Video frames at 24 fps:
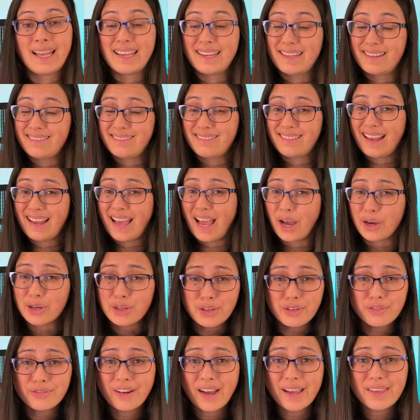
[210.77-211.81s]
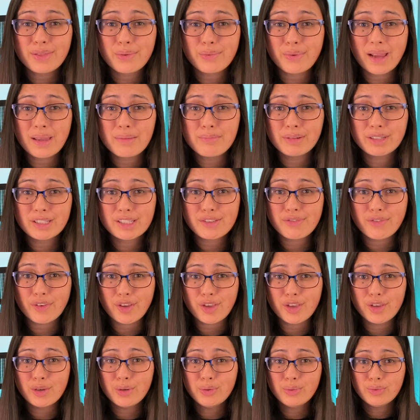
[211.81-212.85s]
And how do you find the right books for
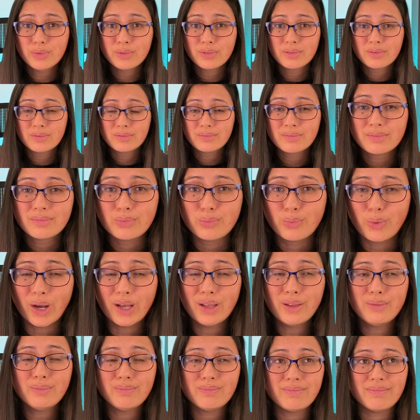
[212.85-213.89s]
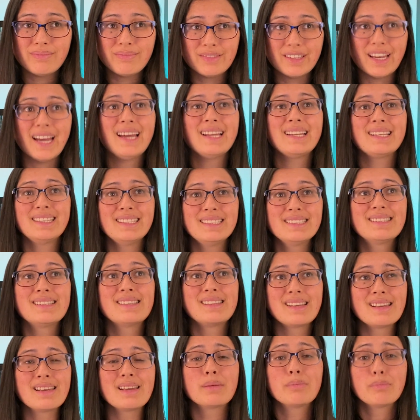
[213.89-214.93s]
you? Well, that is
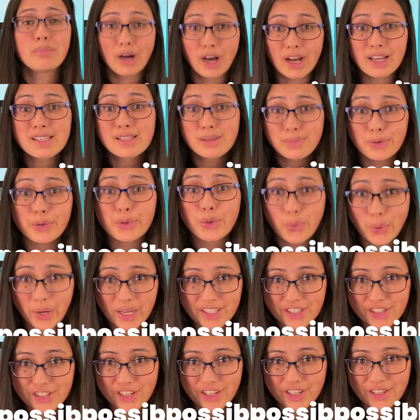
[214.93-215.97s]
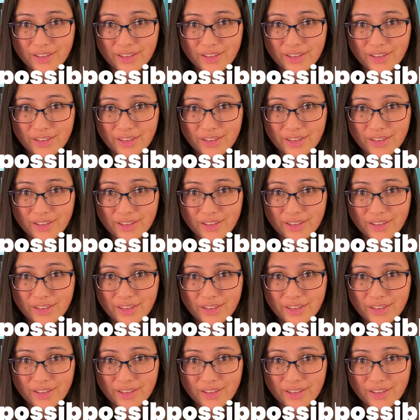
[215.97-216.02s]
the impossible question.